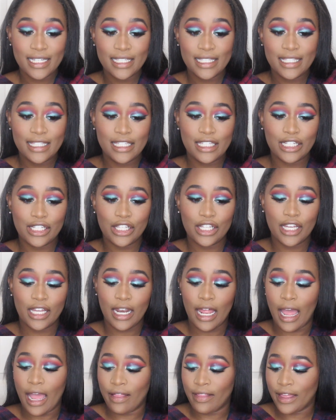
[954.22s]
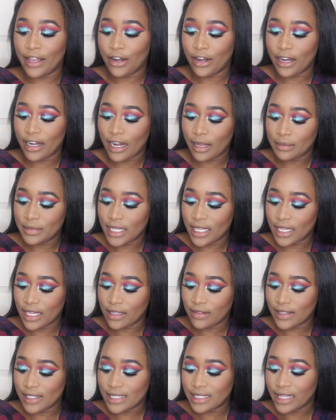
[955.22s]
still a good highlighter. And I'm
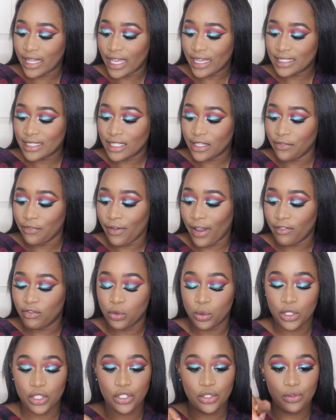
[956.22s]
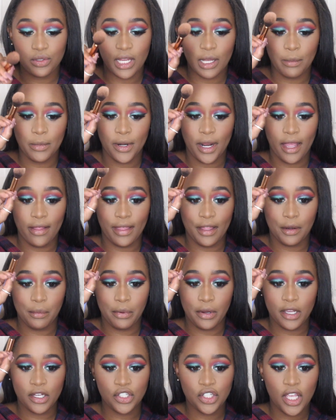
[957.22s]
taking this Luxie 522 tapered highlighter
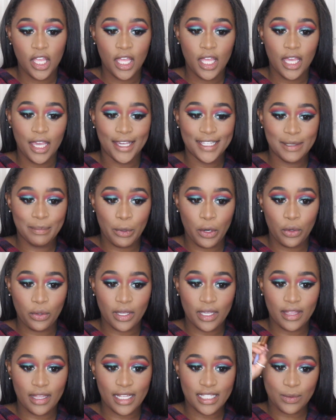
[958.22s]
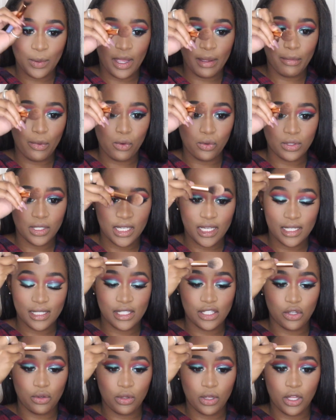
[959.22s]
brush. It's broken, that's why I'm holding it
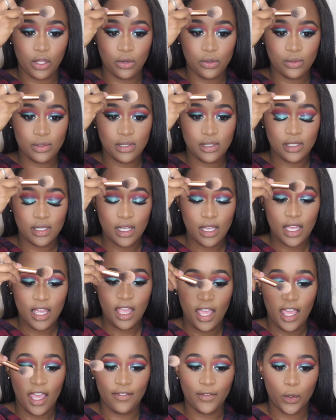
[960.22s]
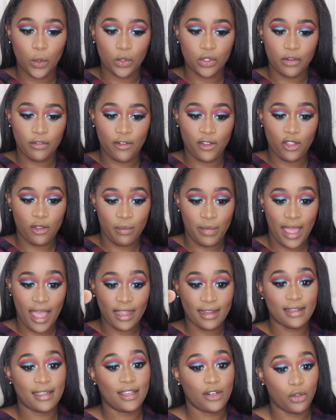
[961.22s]
so close. If you hold it further
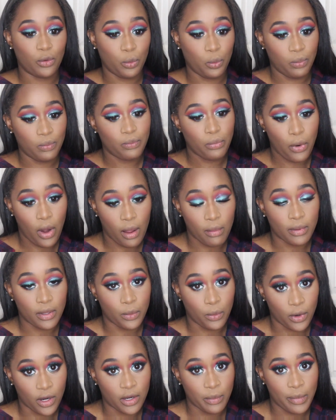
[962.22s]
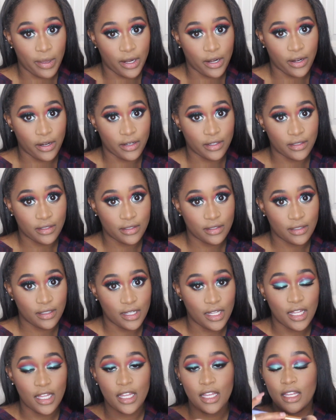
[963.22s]
back, it'll probably work better.
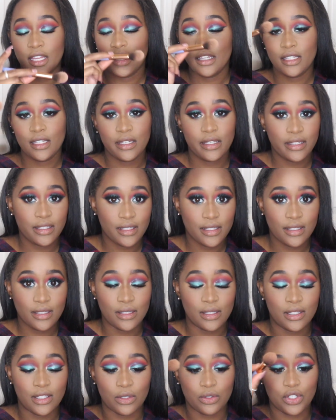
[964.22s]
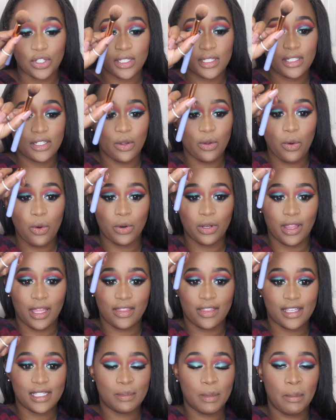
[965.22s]
So just don't hold it
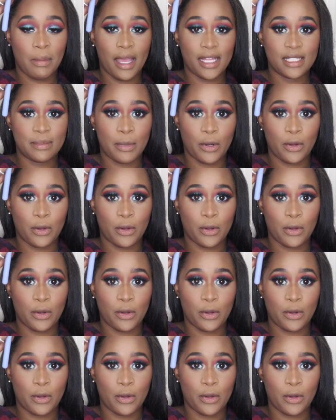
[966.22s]
like this, but mine's